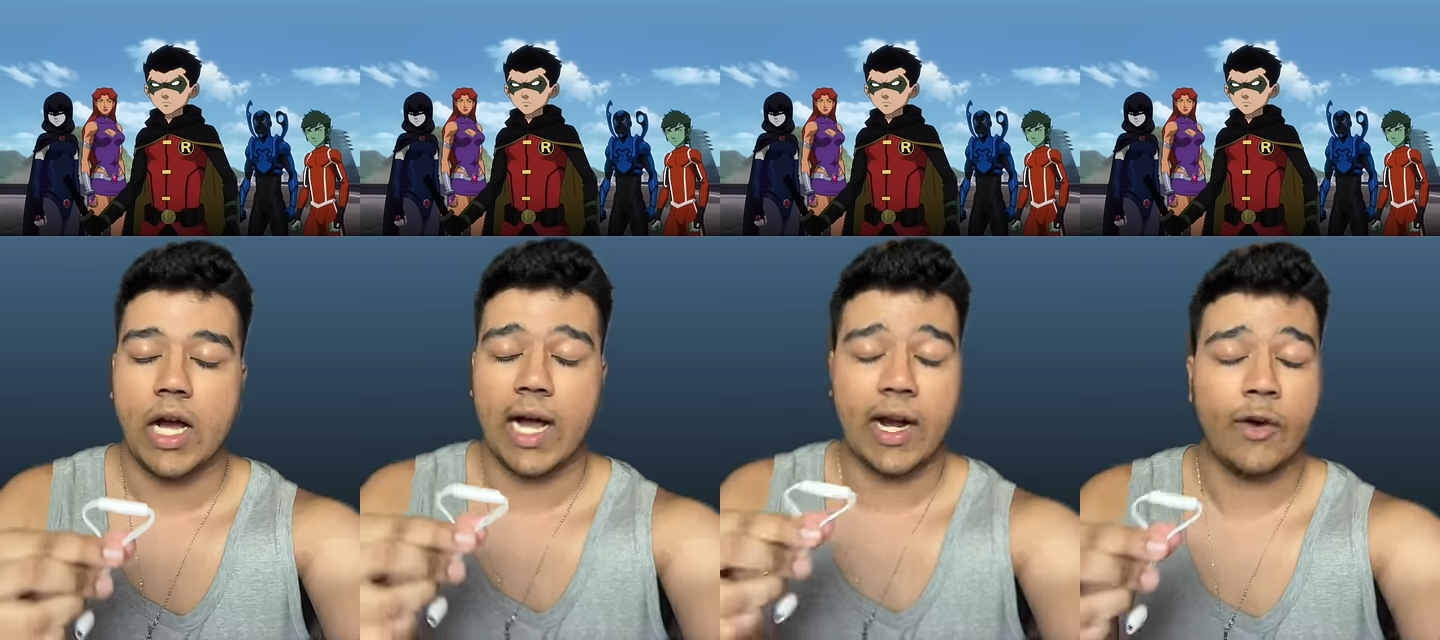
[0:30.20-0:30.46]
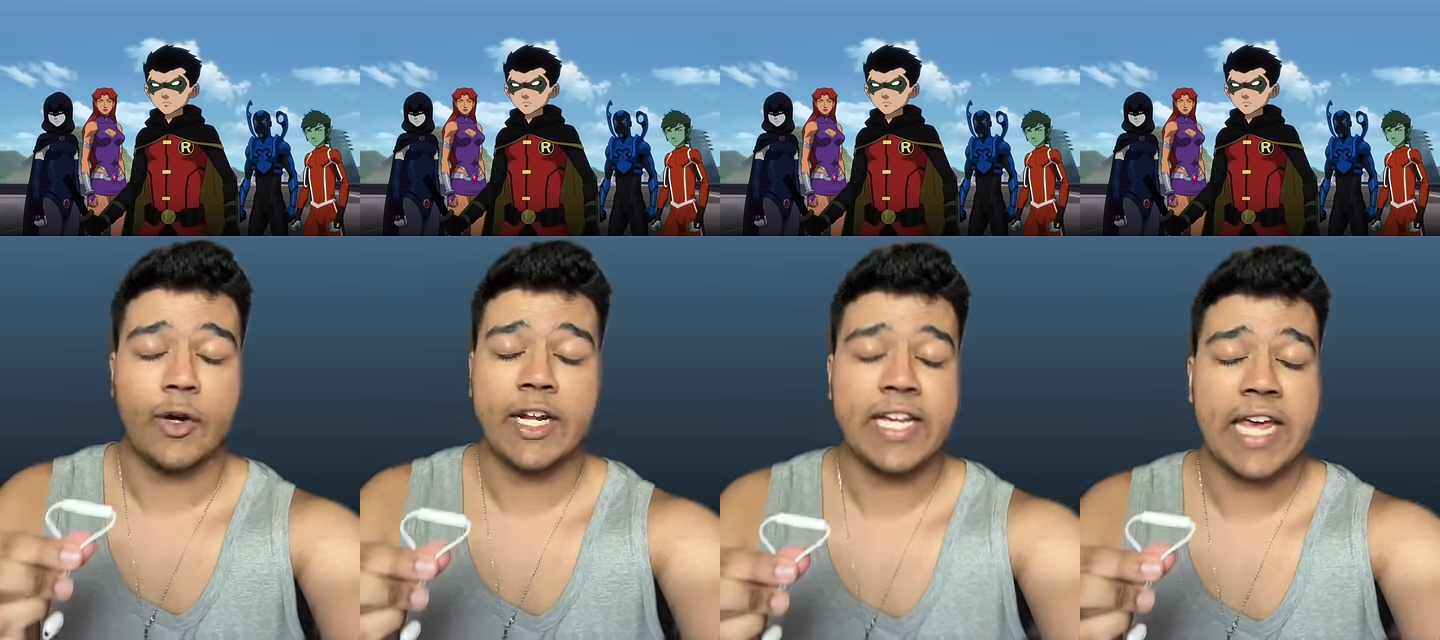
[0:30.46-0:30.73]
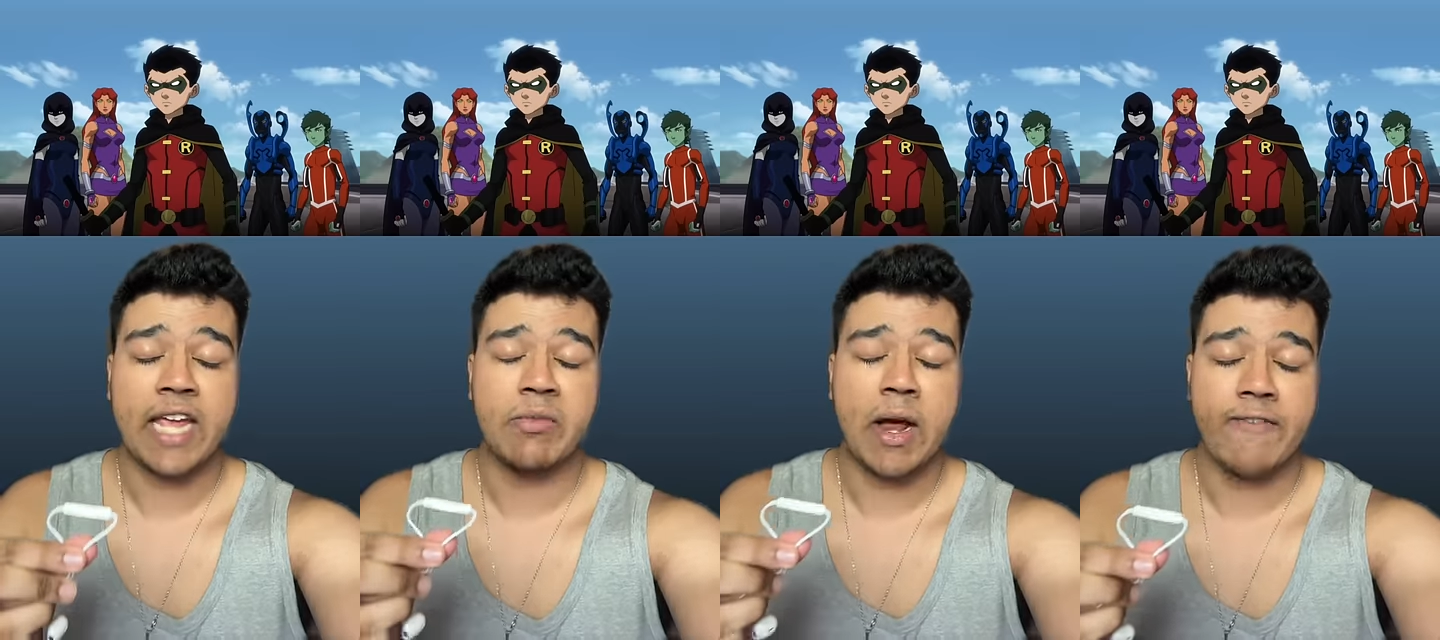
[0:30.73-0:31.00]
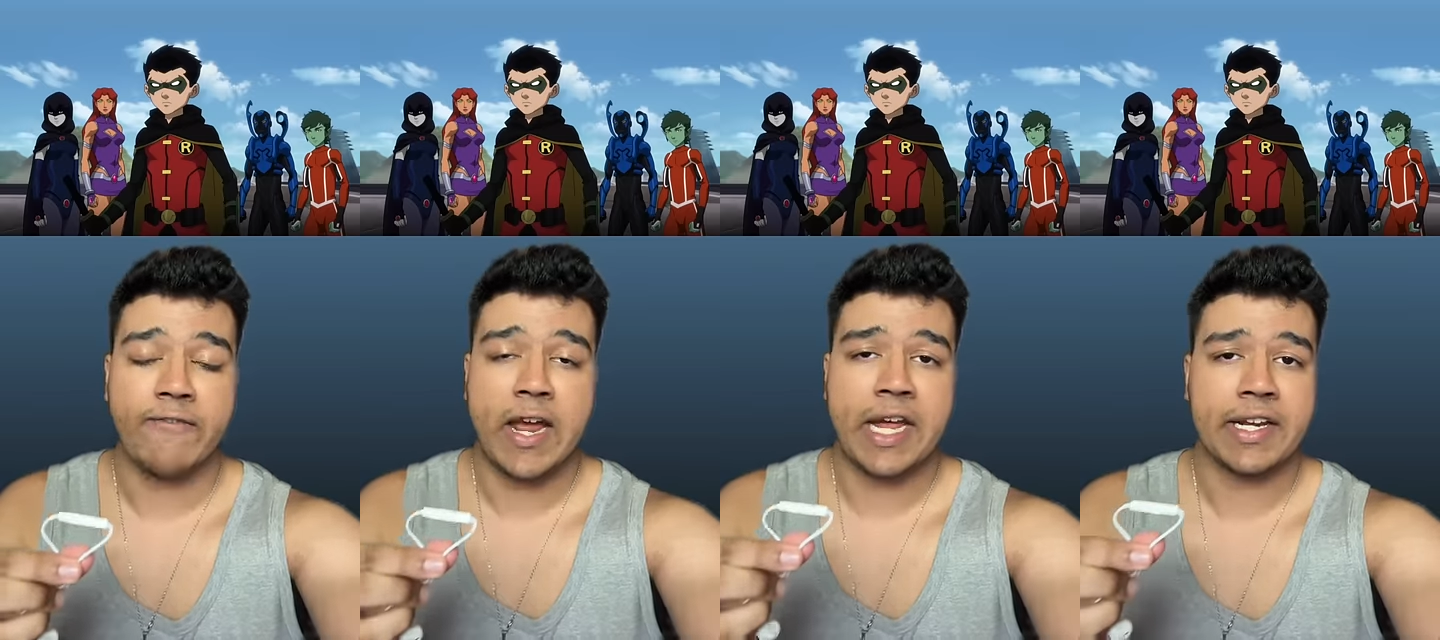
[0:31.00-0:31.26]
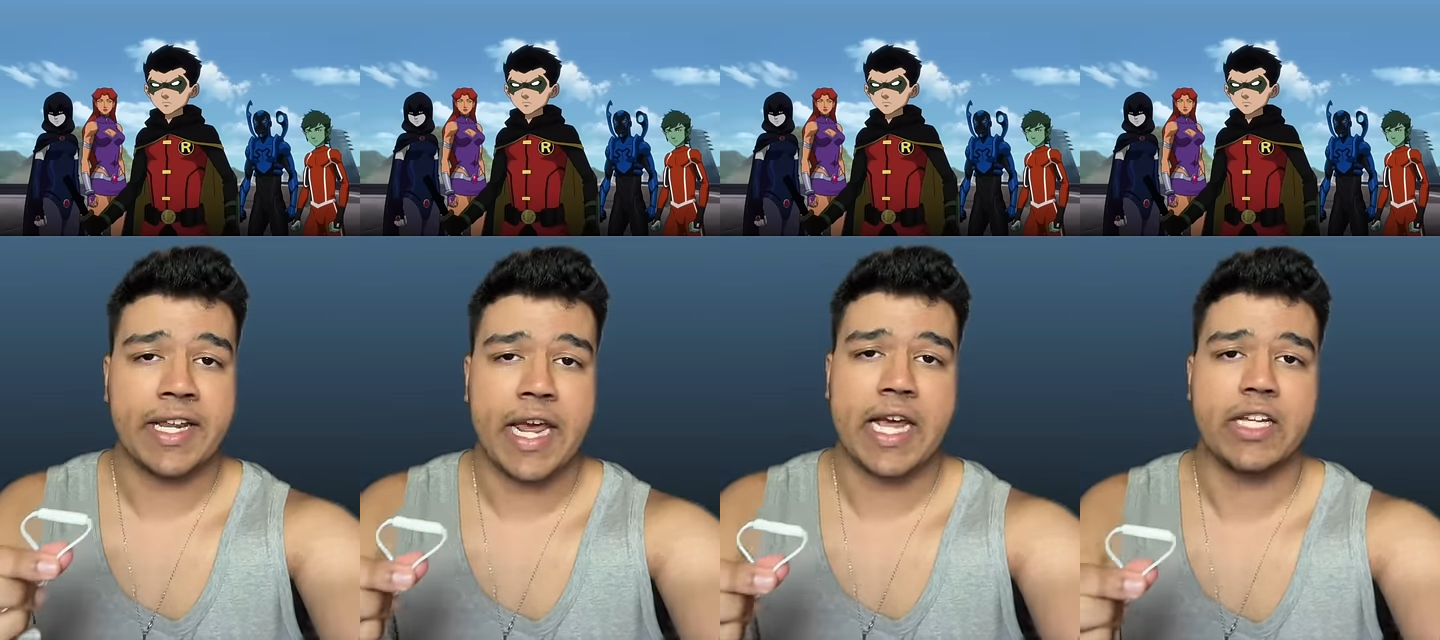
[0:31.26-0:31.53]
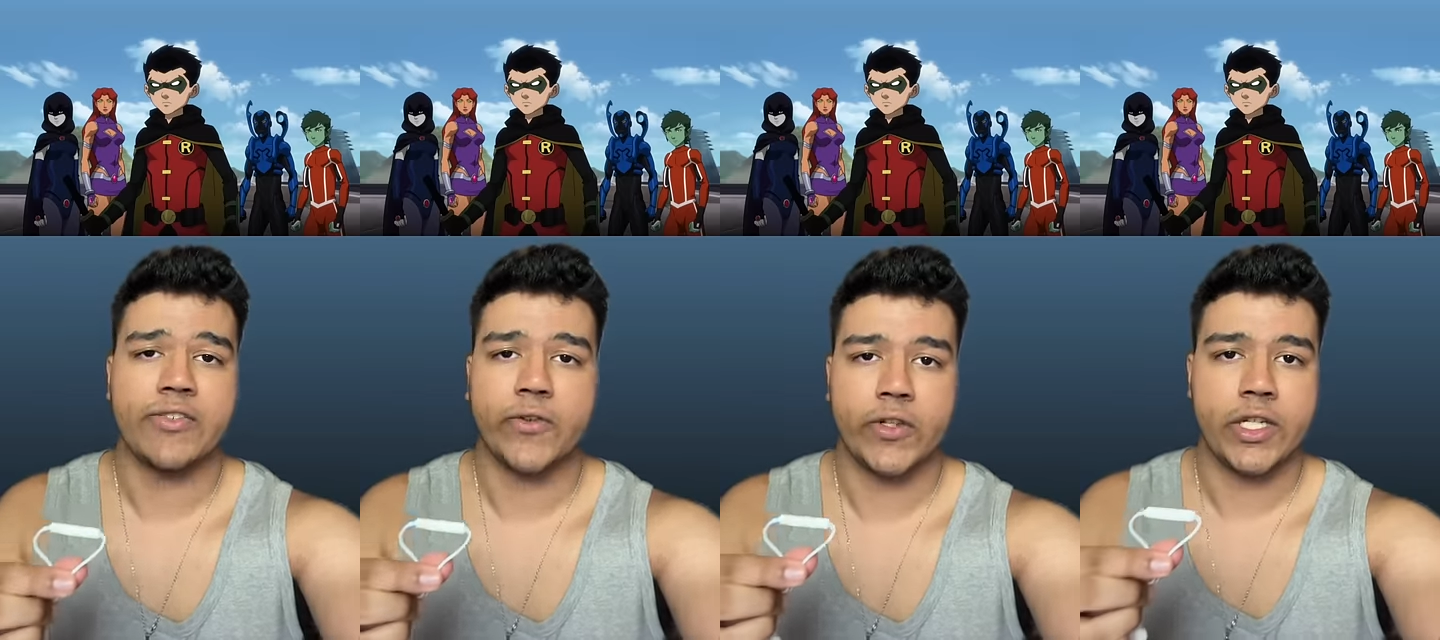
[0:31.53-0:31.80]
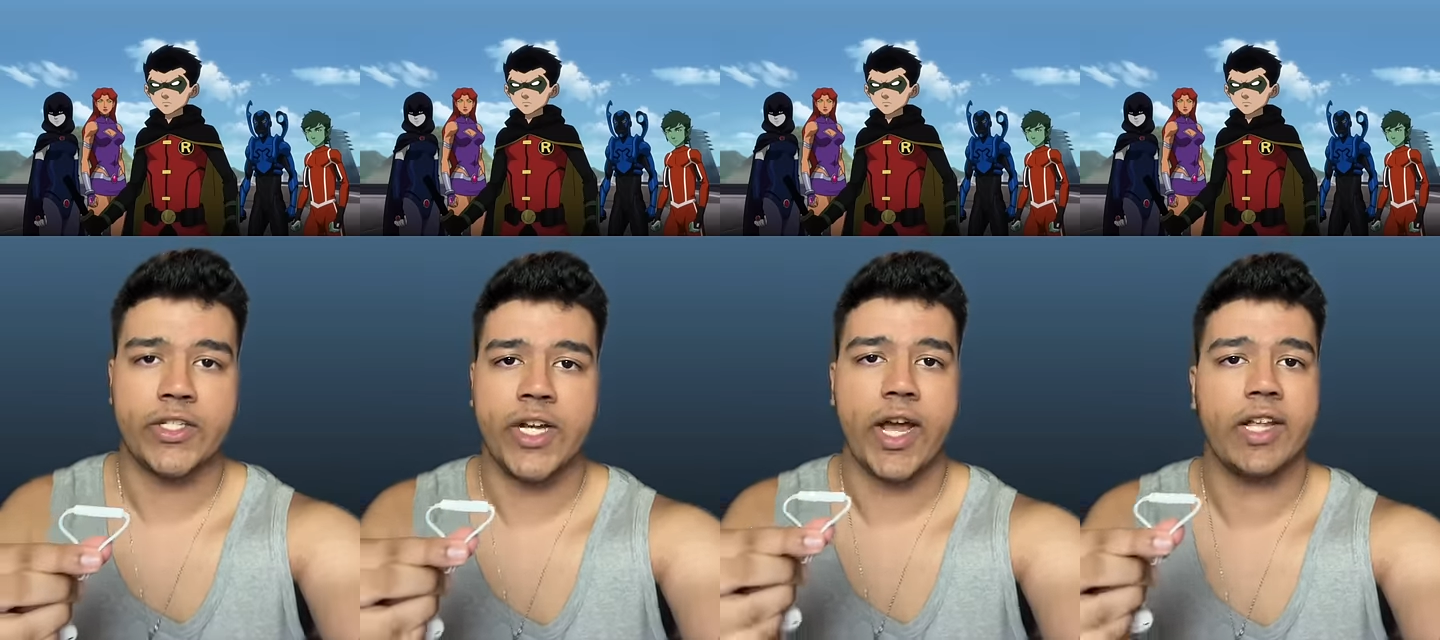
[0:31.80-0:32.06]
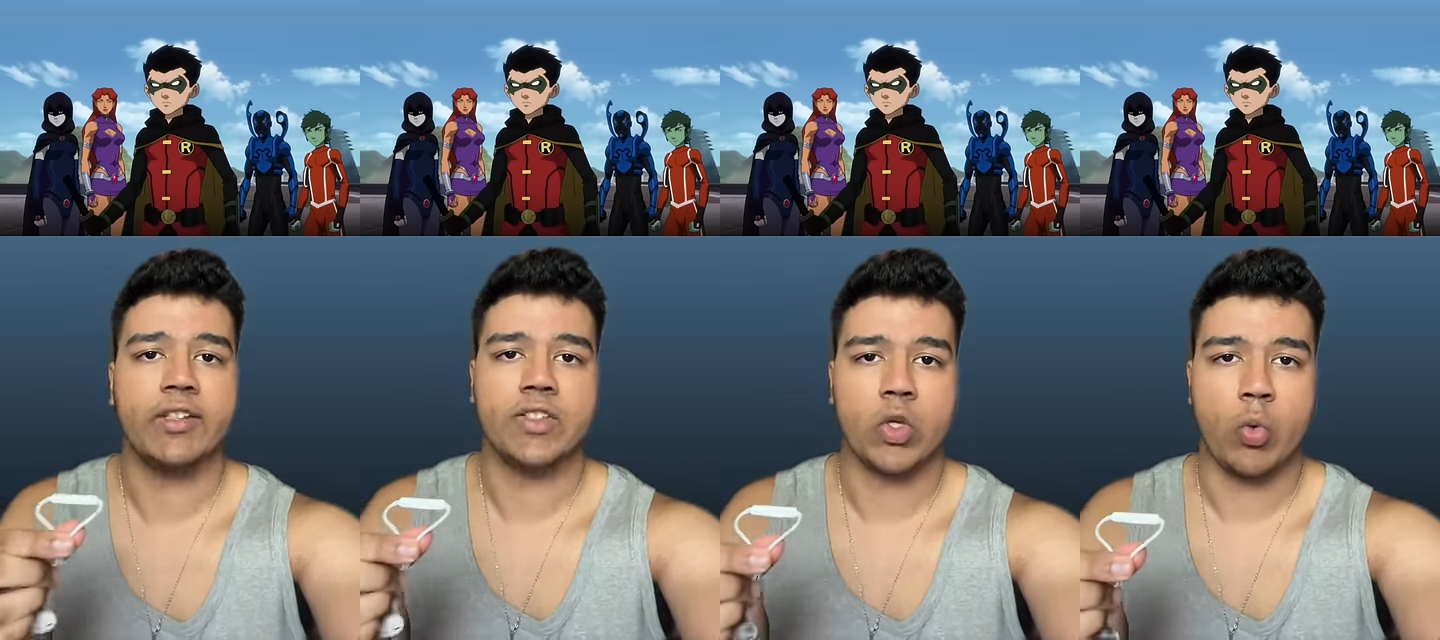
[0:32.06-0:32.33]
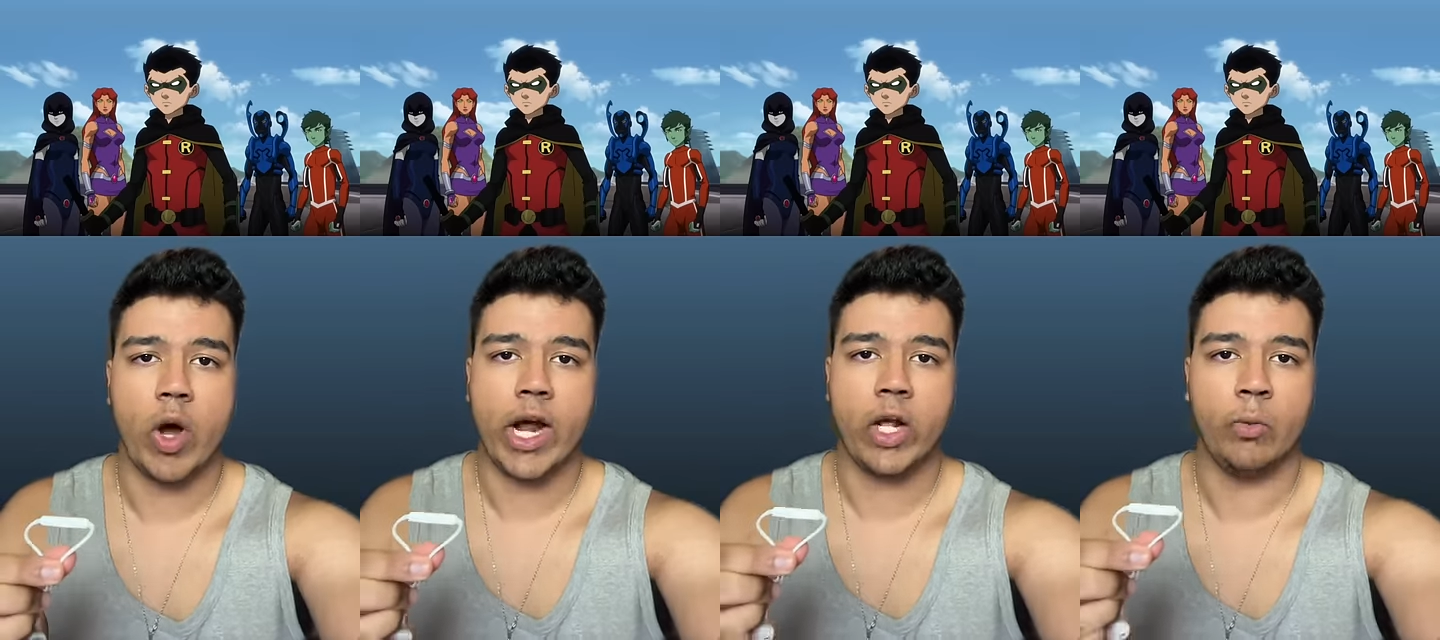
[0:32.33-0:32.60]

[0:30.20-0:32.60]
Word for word: I already gave my fan cast for the Titans a while